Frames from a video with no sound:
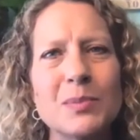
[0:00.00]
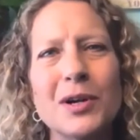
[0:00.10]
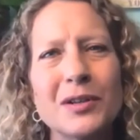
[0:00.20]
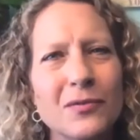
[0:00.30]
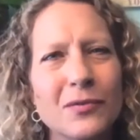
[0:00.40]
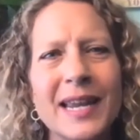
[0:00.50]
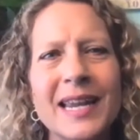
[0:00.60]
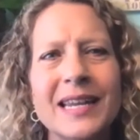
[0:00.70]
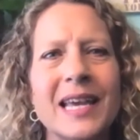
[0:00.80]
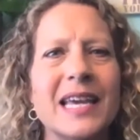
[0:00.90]
part of
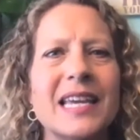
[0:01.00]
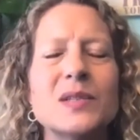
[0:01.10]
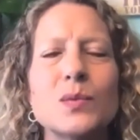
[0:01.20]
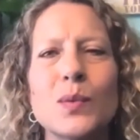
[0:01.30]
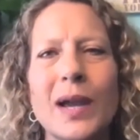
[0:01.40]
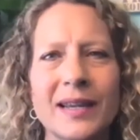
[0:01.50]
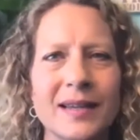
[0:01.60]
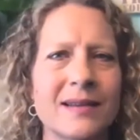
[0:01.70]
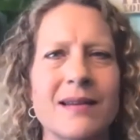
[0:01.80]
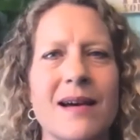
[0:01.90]
RAIN, is
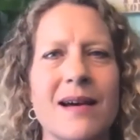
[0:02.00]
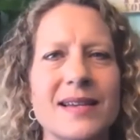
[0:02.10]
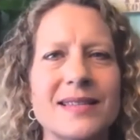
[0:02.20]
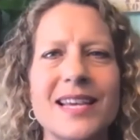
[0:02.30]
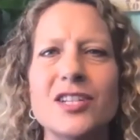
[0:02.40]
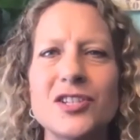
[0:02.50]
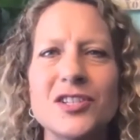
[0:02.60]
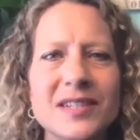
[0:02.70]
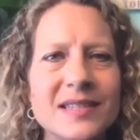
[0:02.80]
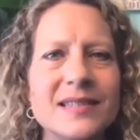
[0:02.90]
recognize, and
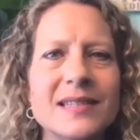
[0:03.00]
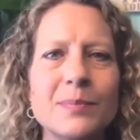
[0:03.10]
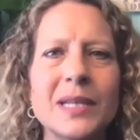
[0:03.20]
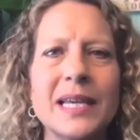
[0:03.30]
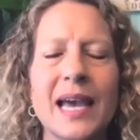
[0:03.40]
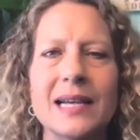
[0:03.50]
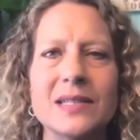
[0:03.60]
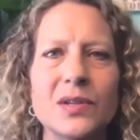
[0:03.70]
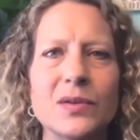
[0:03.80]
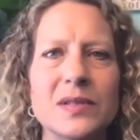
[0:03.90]
just simply
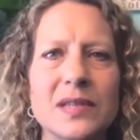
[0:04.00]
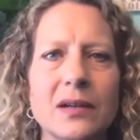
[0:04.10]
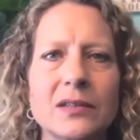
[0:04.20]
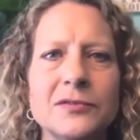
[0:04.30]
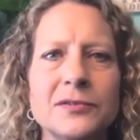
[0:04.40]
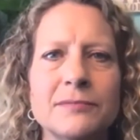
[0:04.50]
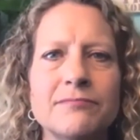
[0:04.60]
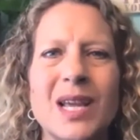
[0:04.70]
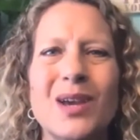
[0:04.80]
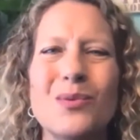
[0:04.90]
ask yourself,
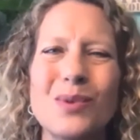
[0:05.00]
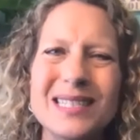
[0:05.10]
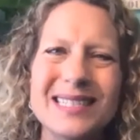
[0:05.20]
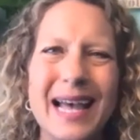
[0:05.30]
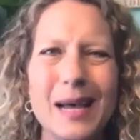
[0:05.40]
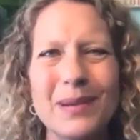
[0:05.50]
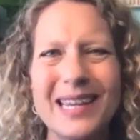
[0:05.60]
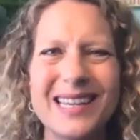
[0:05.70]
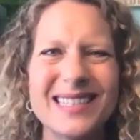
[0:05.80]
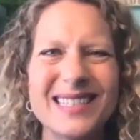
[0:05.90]
what's
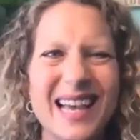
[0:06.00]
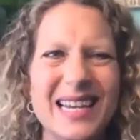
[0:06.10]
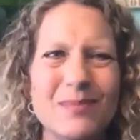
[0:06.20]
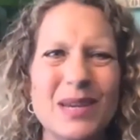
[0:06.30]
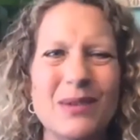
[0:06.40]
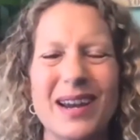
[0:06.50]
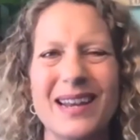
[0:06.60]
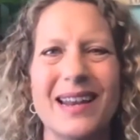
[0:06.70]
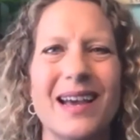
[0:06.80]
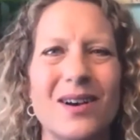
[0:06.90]
happening inside me right
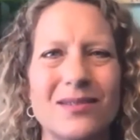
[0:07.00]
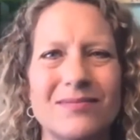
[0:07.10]
now?